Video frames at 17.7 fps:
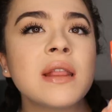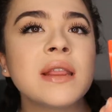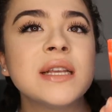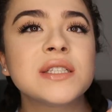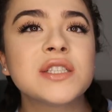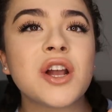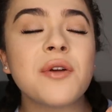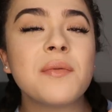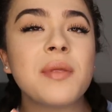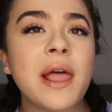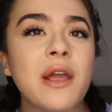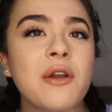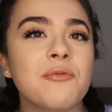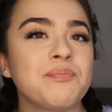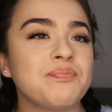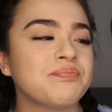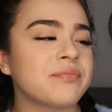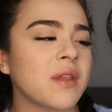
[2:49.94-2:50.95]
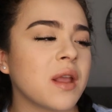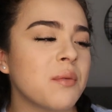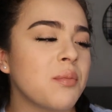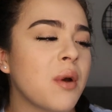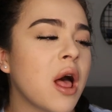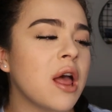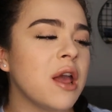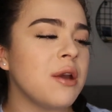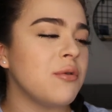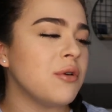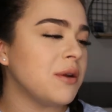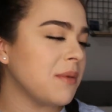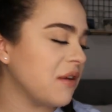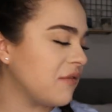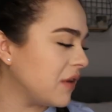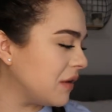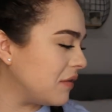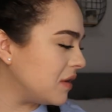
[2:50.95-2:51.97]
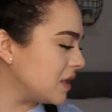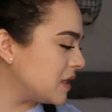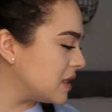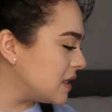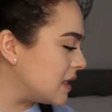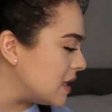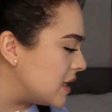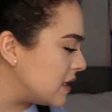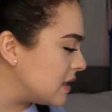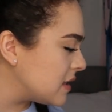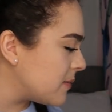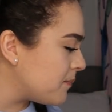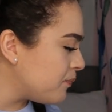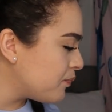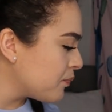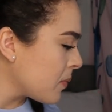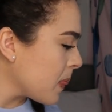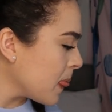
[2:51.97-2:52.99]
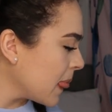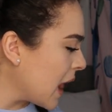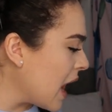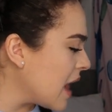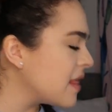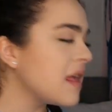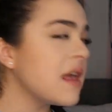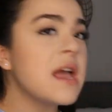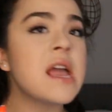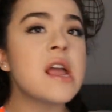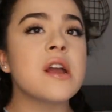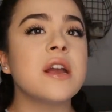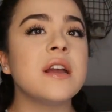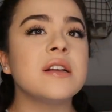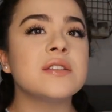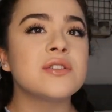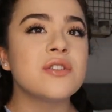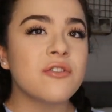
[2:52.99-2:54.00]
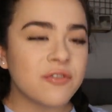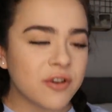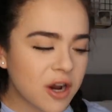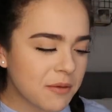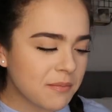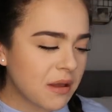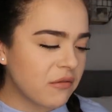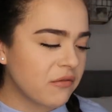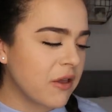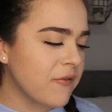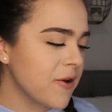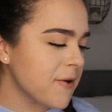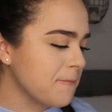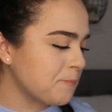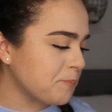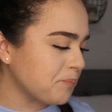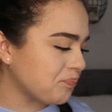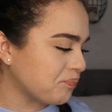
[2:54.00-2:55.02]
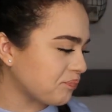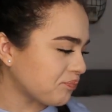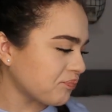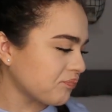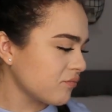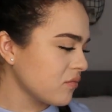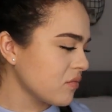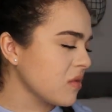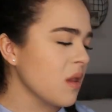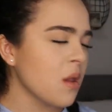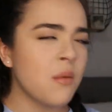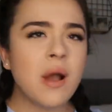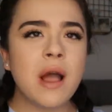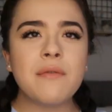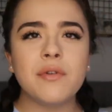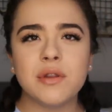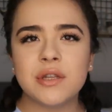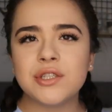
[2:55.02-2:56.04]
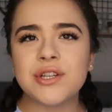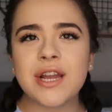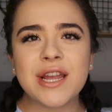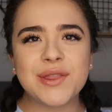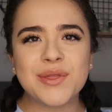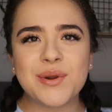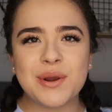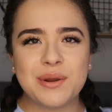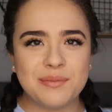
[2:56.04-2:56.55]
These are like probably one of my favorites. These and the Airhead so far are my favorite. Well, I've only tried